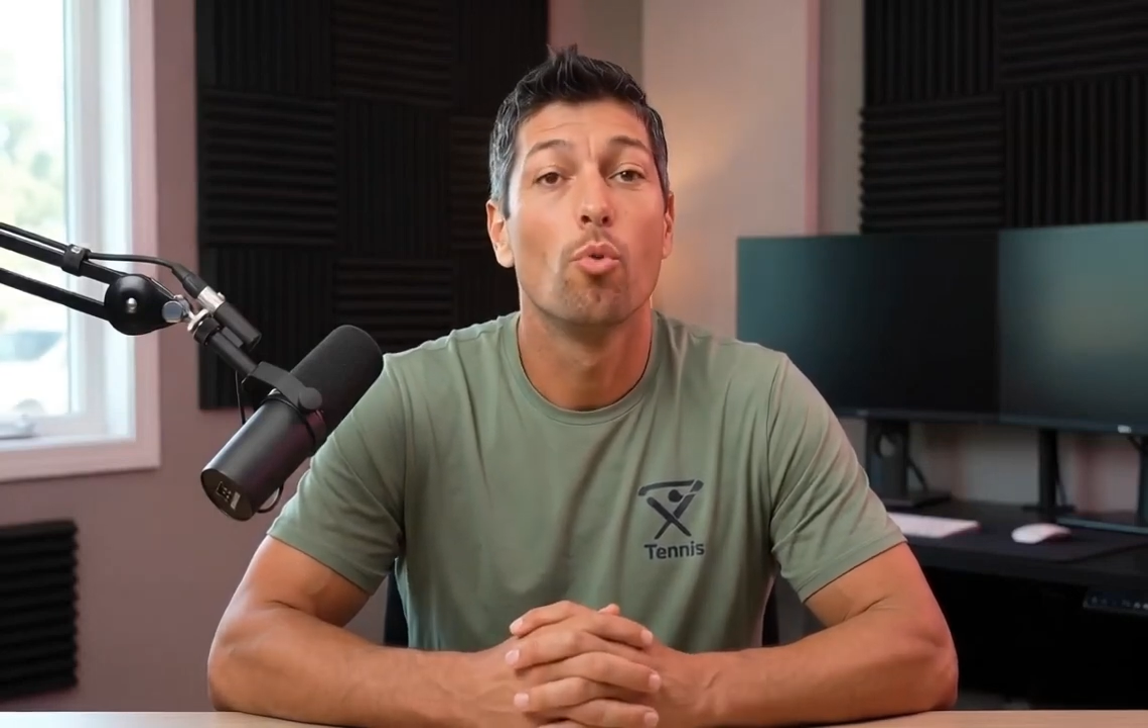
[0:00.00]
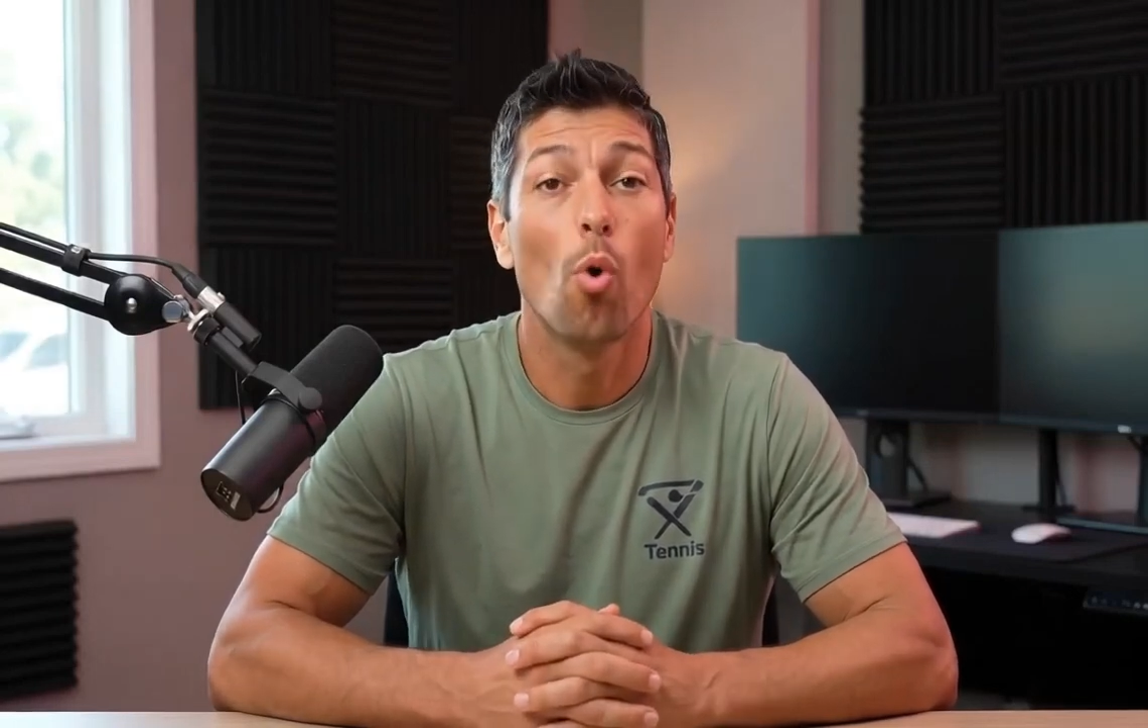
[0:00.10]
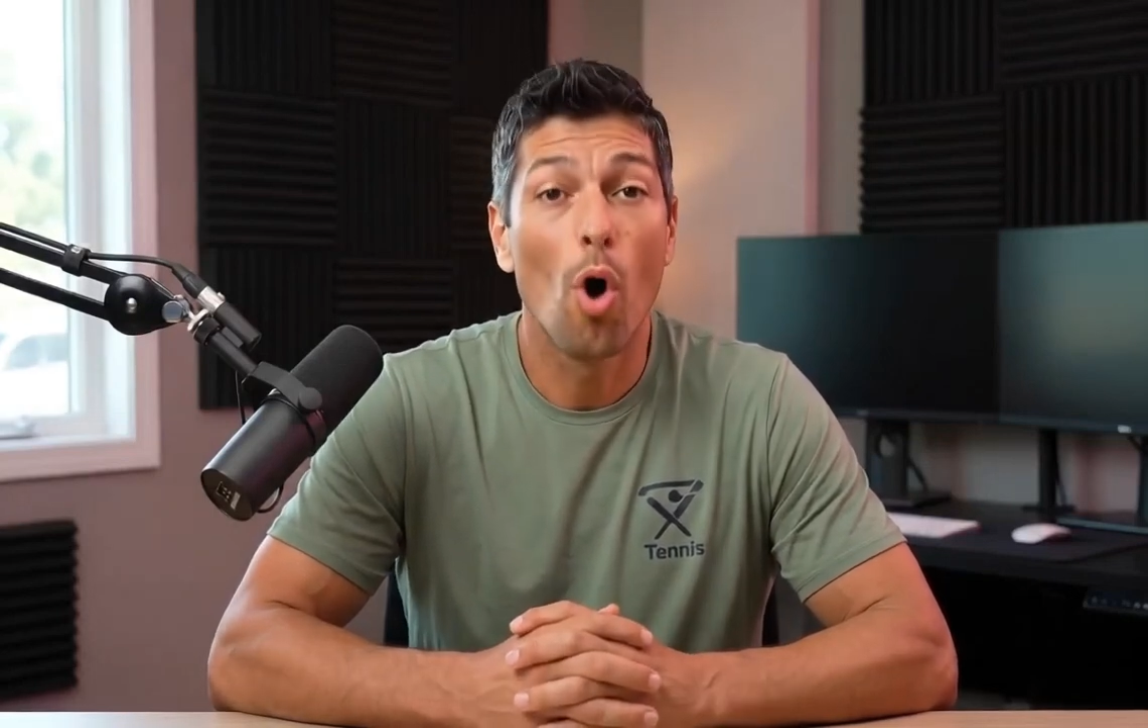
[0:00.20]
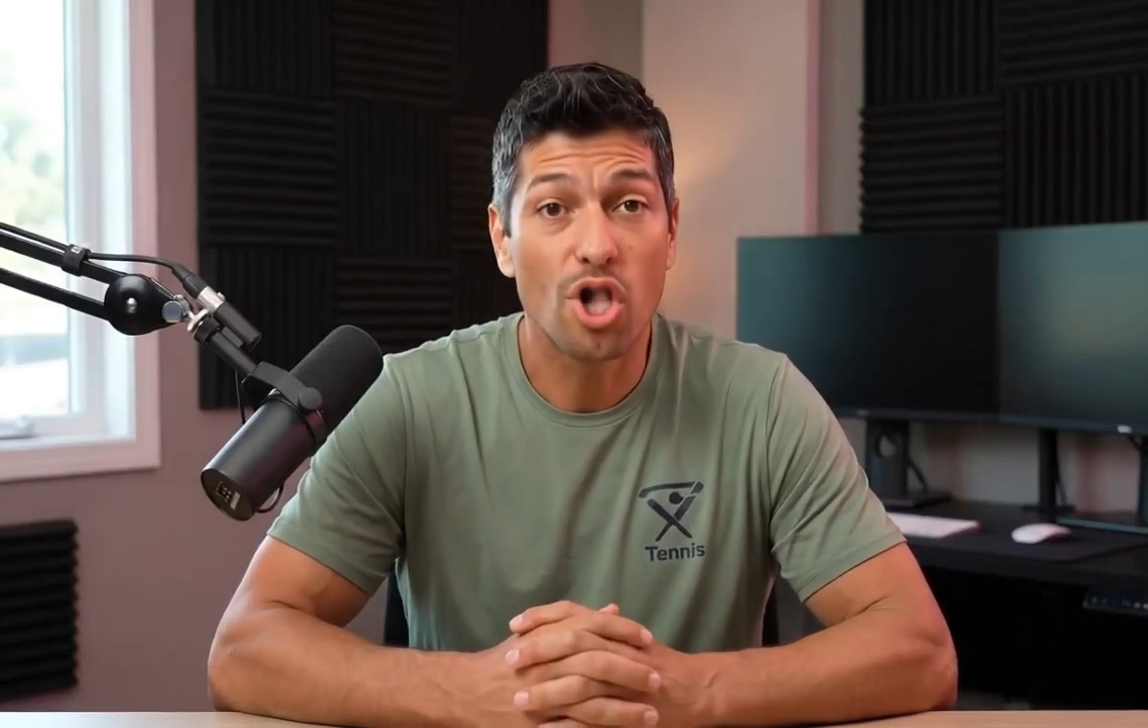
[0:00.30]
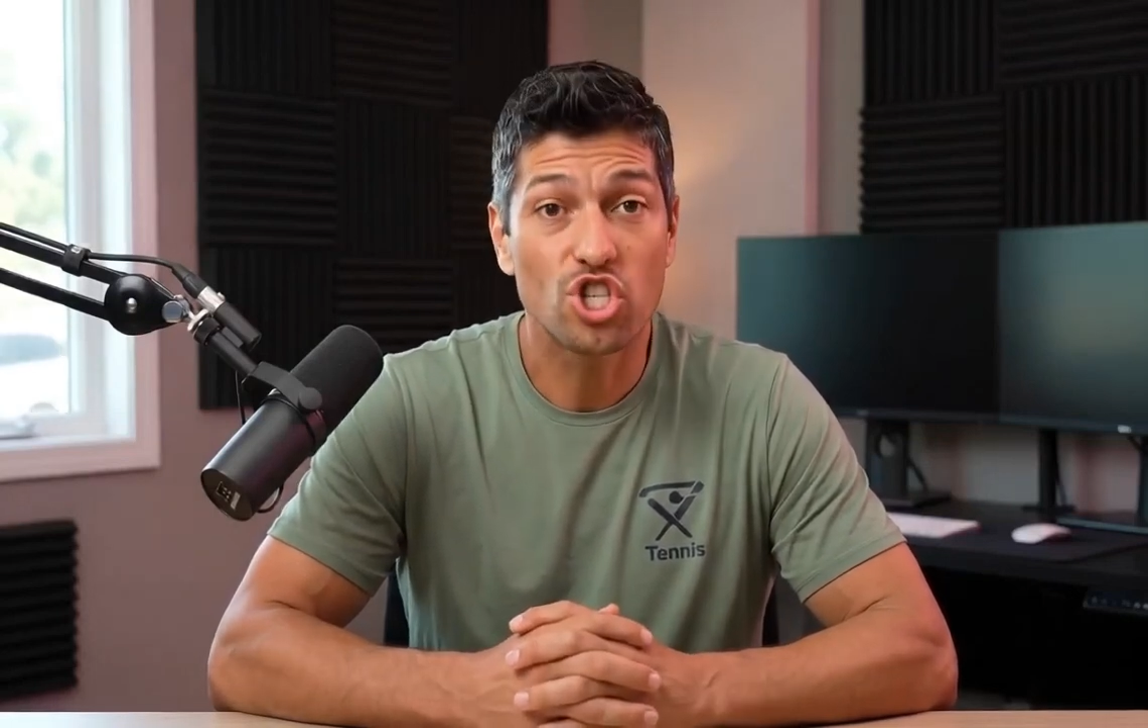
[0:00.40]

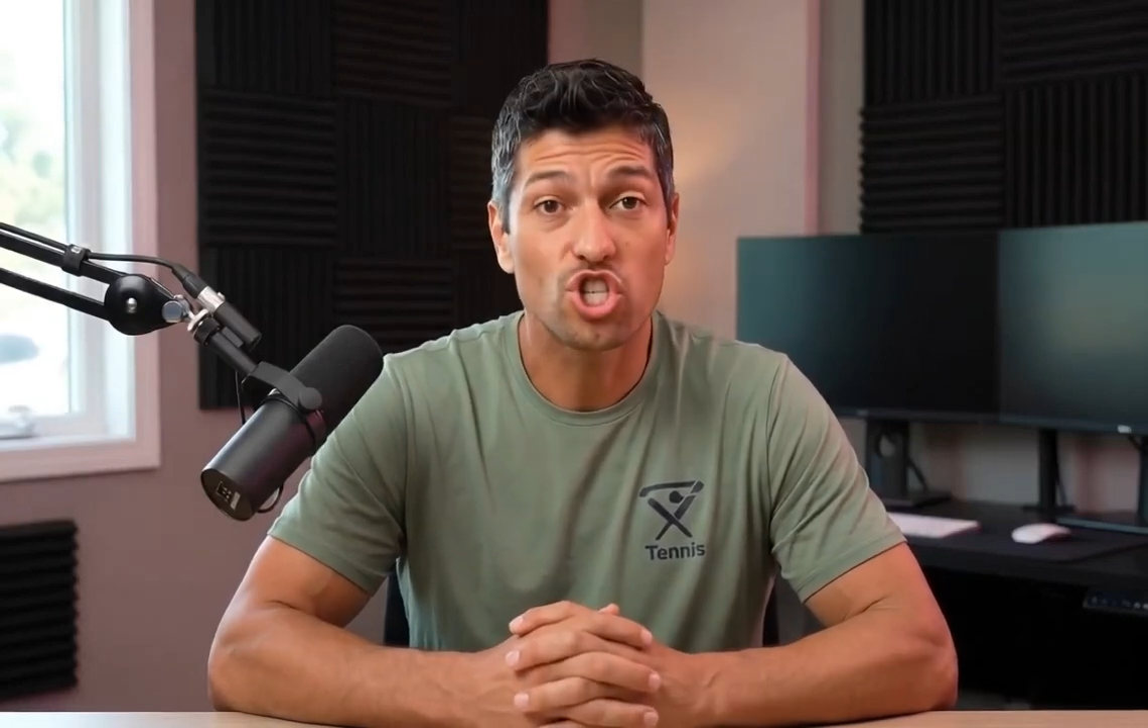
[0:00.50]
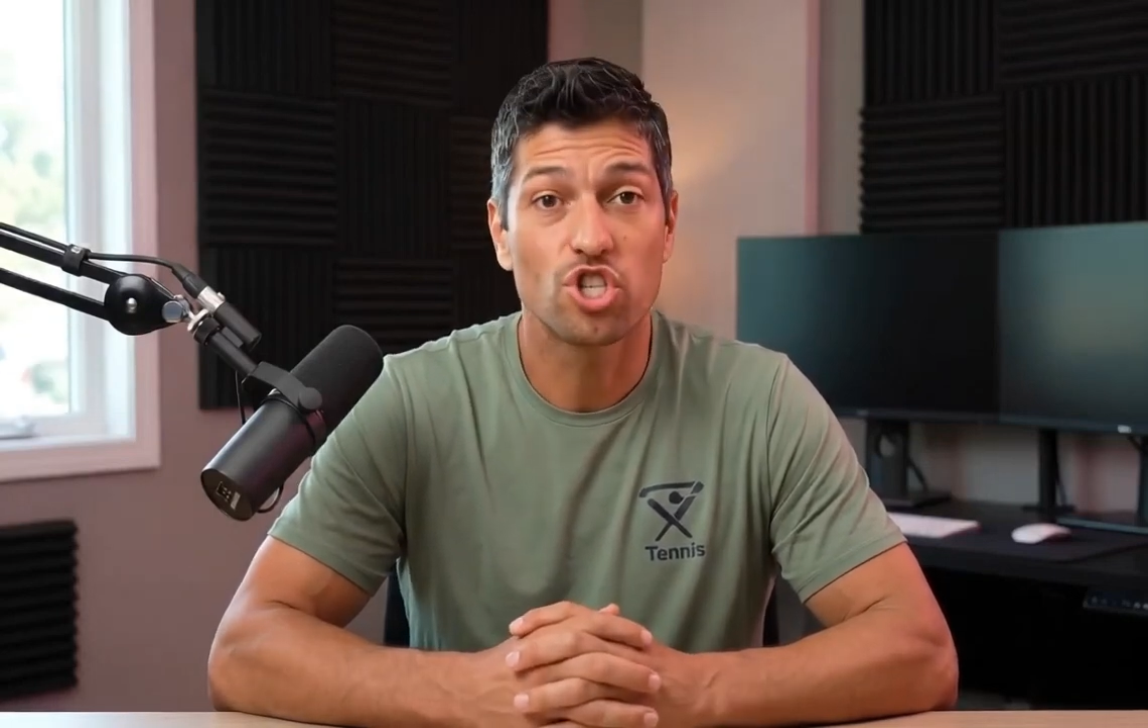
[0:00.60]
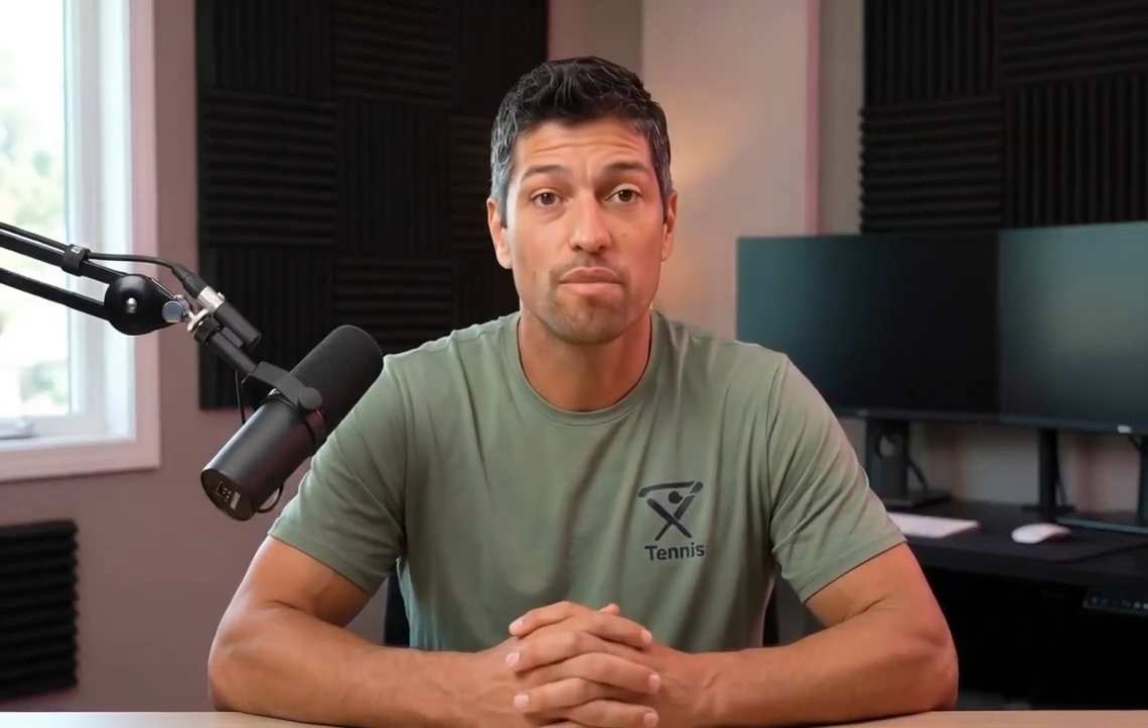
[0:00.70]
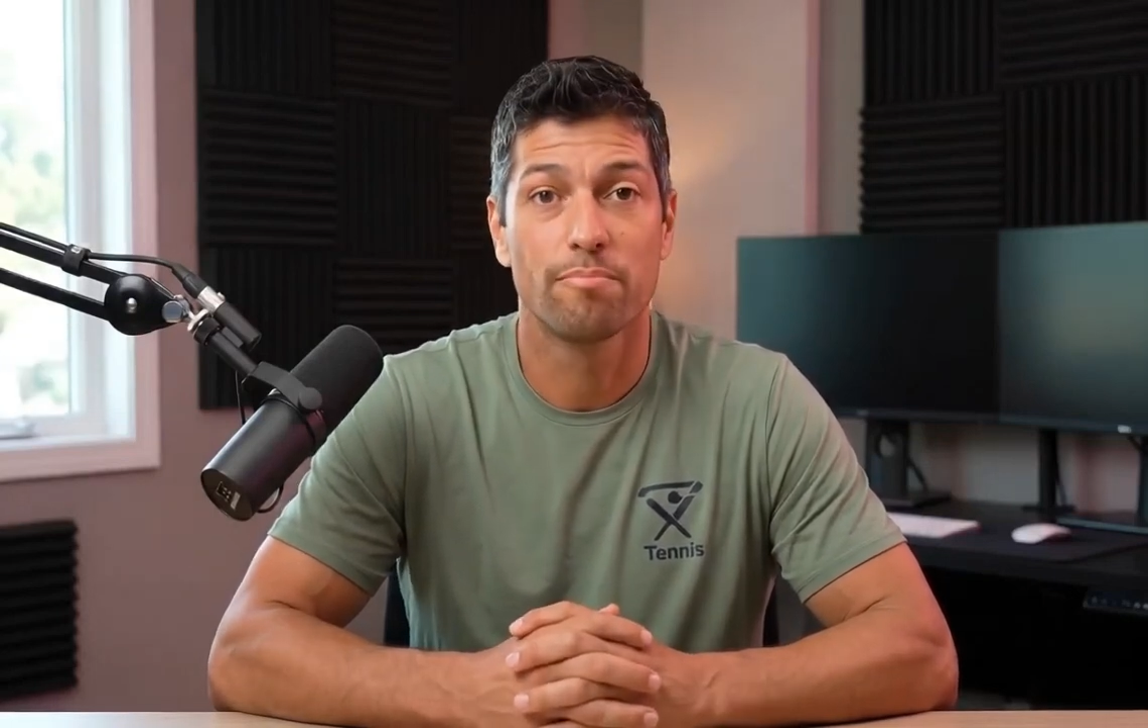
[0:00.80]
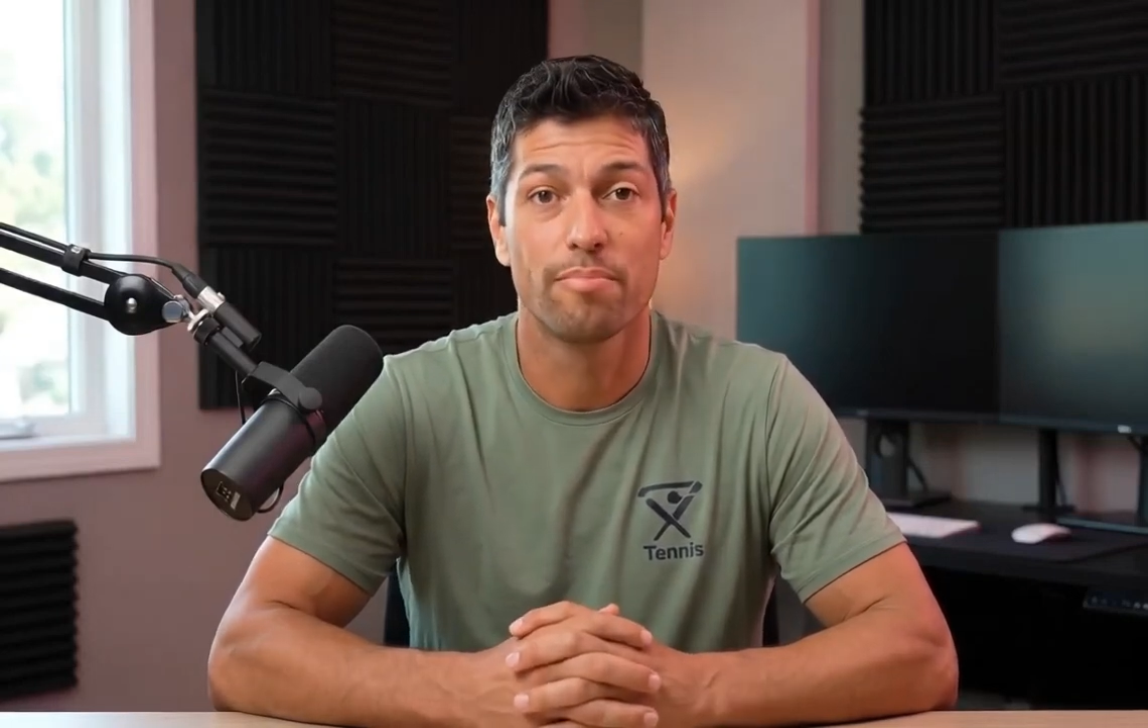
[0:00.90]
watch